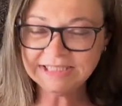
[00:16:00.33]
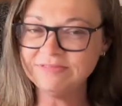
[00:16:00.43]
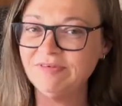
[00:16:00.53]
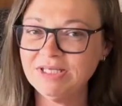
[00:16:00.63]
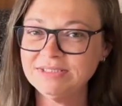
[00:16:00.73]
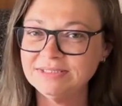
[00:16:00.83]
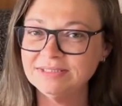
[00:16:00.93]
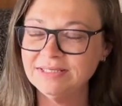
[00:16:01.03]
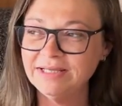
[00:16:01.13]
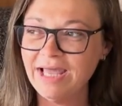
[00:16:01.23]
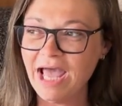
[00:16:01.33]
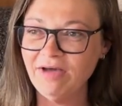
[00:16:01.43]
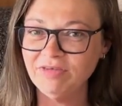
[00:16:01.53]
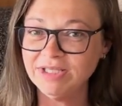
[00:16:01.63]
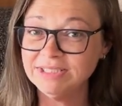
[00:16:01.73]
vest
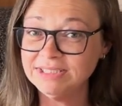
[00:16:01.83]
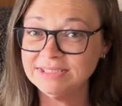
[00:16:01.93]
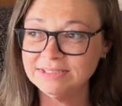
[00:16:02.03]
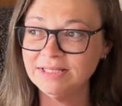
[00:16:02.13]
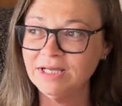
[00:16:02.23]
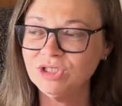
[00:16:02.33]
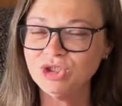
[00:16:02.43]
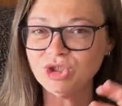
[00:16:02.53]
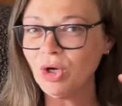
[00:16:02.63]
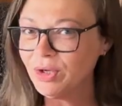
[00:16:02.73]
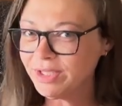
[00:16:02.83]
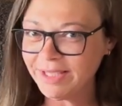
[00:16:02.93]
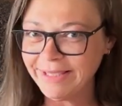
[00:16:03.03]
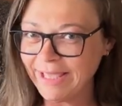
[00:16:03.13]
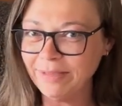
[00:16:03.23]
having these chunky
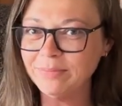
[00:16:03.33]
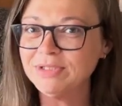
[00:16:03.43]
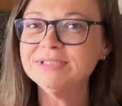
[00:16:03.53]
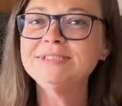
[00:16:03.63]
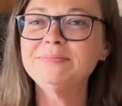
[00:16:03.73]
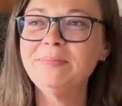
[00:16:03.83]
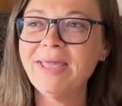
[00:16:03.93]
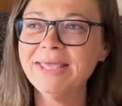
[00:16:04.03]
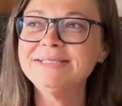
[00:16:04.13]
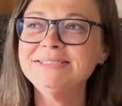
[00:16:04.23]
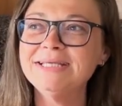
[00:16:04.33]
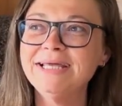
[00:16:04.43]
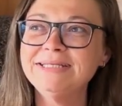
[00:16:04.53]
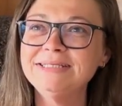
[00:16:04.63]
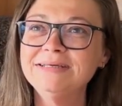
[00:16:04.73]
cables makes it